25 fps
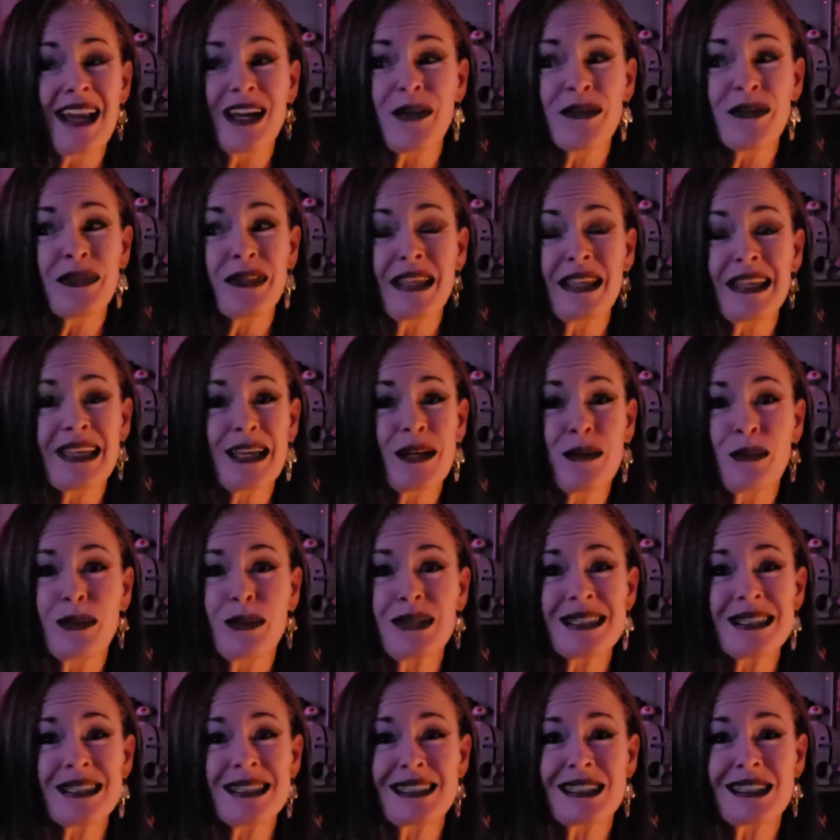don't think it
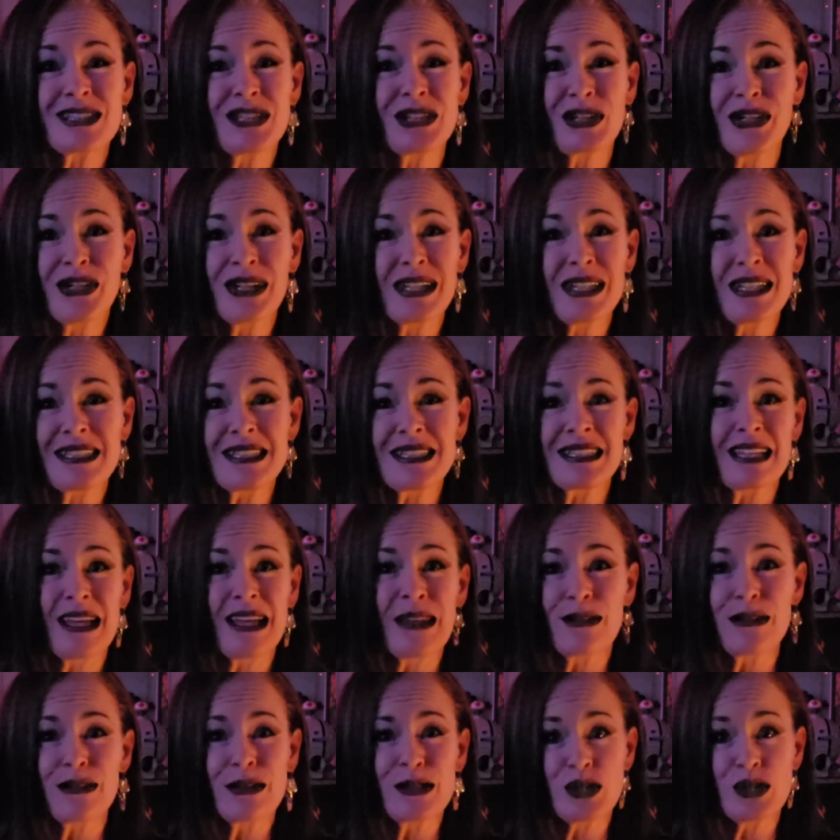was as good as the
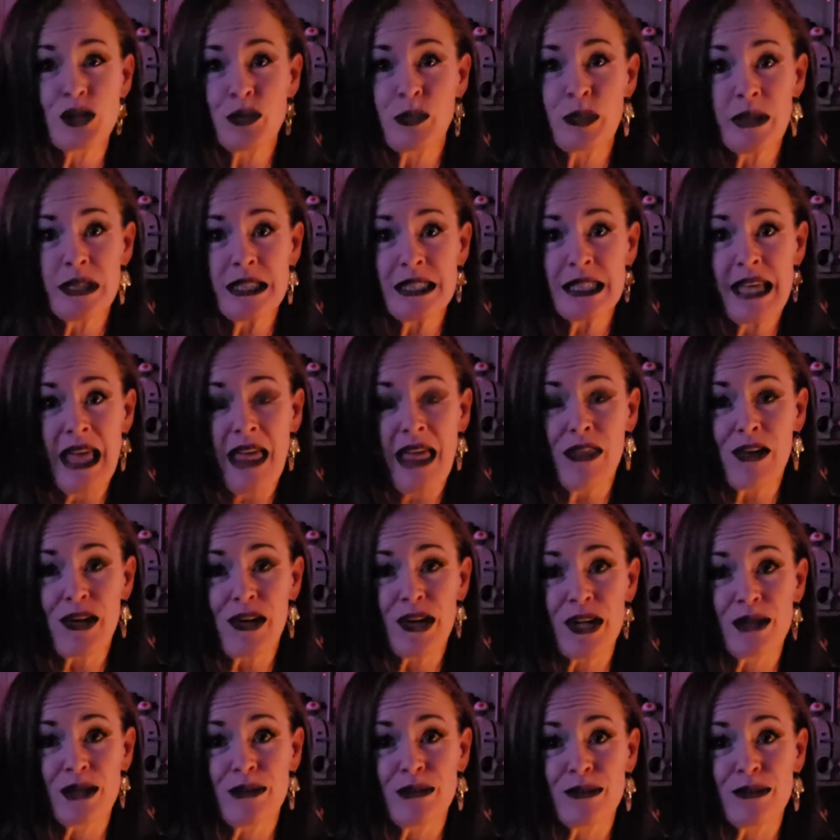other 2 put together.